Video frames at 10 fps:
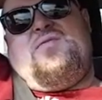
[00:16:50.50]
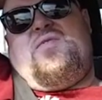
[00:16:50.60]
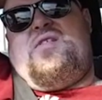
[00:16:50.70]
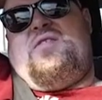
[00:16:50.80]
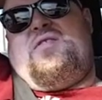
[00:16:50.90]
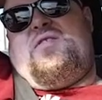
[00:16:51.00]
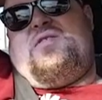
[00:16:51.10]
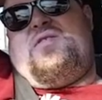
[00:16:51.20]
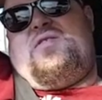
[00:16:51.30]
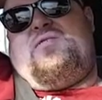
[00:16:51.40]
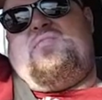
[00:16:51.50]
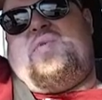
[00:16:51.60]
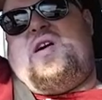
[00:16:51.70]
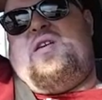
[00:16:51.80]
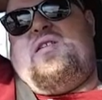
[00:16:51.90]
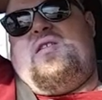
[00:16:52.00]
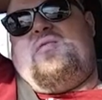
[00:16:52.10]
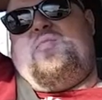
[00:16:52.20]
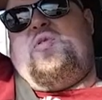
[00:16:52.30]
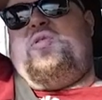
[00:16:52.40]
We would go to the bar,
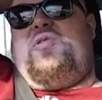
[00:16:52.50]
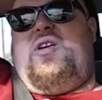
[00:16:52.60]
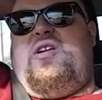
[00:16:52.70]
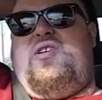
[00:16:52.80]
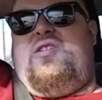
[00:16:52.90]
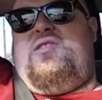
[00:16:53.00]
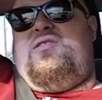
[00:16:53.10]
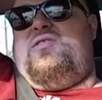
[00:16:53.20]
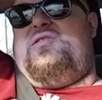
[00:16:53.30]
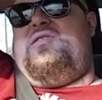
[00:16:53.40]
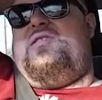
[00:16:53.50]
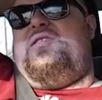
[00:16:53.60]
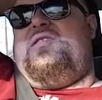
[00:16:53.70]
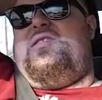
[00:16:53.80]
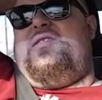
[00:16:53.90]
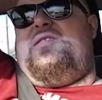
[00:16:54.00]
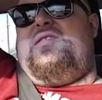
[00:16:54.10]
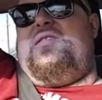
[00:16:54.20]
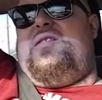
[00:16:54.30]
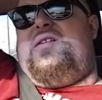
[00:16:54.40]
pool hall,
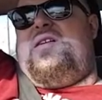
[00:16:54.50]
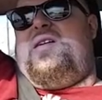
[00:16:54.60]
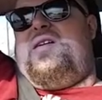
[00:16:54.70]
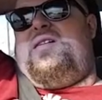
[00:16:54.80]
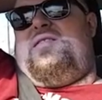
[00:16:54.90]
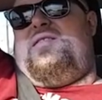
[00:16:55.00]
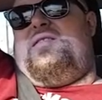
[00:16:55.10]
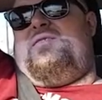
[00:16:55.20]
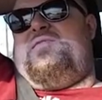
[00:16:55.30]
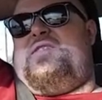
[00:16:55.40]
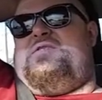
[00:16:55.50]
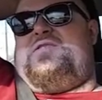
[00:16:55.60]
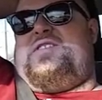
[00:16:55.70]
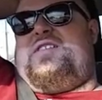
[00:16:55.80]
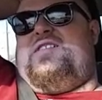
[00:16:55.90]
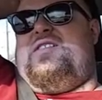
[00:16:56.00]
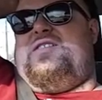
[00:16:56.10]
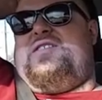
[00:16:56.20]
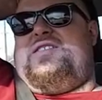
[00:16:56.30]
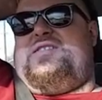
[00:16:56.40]
and we would see
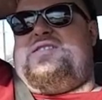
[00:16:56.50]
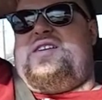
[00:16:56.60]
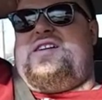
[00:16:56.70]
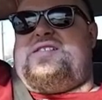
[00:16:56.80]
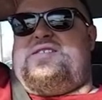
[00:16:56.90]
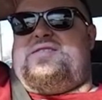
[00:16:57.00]
all these chicks.